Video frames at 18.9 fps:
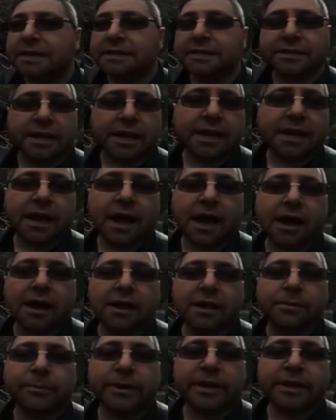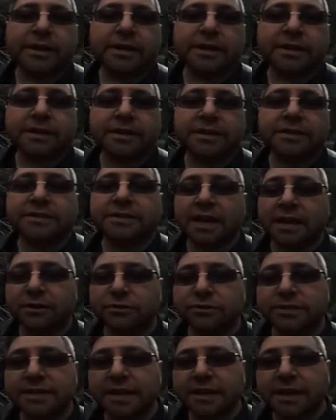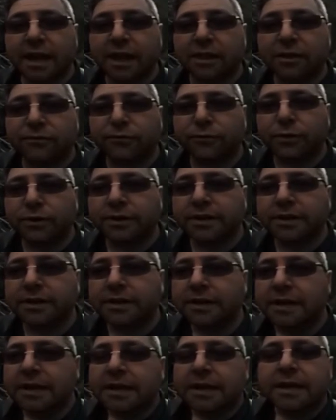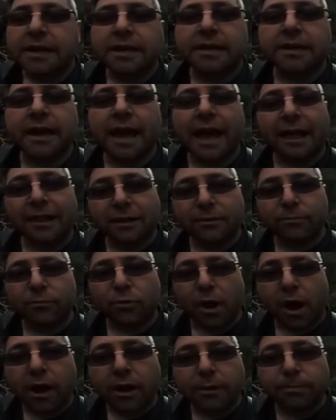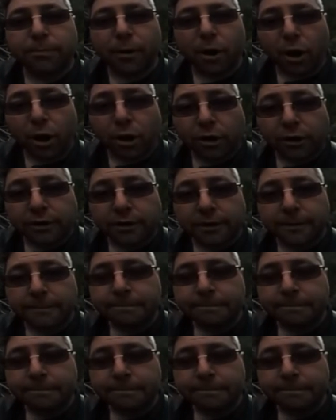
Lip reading: Today I am in San Jose, California, in Alum Rock Park.